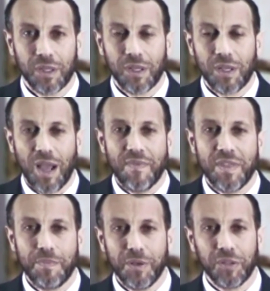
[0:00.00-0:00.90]
And then they
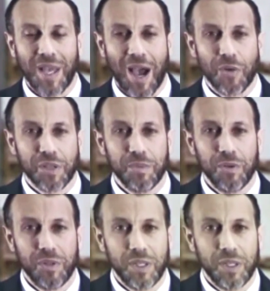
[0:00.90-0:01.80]
built our
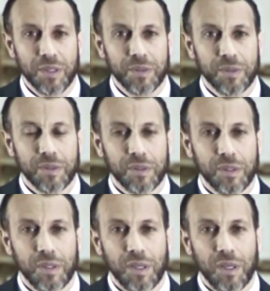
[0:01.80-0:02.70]
community here.
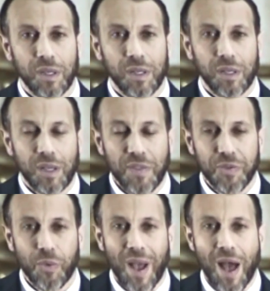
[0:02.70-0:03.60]
And
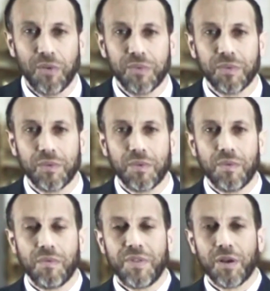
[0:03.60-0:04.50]
throughout
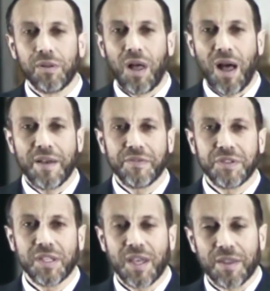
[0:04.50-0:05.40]
their lives
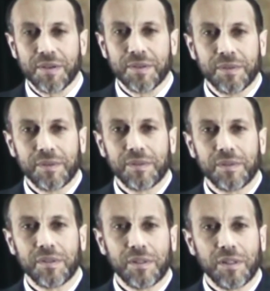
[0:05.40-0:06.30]
together,
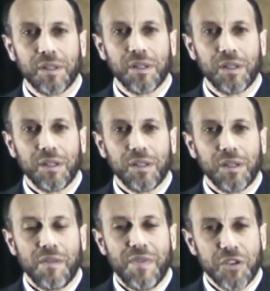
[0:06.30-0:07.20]

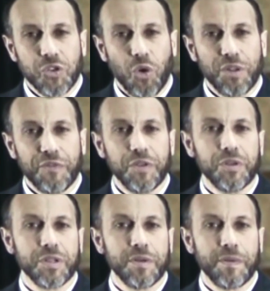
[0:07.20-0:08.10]
they saw the
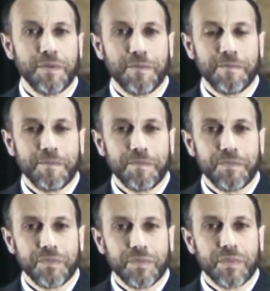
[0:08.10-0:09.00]
future.
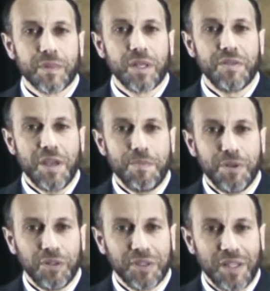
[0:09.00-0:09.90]
They
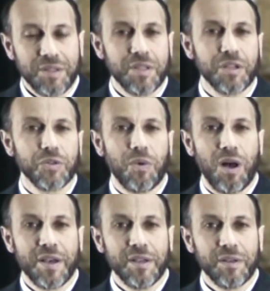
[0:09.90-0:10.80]
built NCSY.
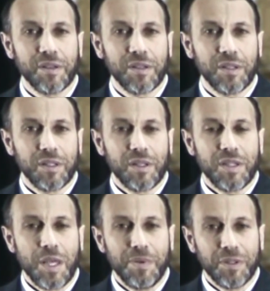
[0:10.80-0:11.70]
They
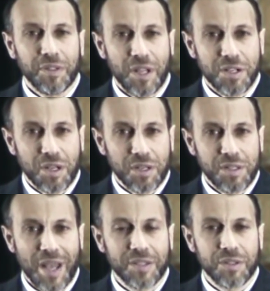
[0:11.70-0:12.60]
built the
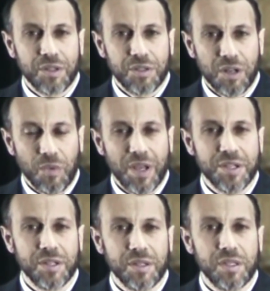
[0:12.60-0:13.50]
next generation
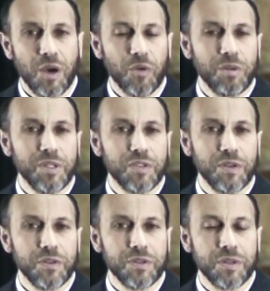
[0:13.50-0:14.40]
to Torah and
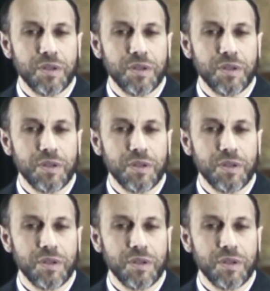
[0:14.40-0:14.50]
mitzvos.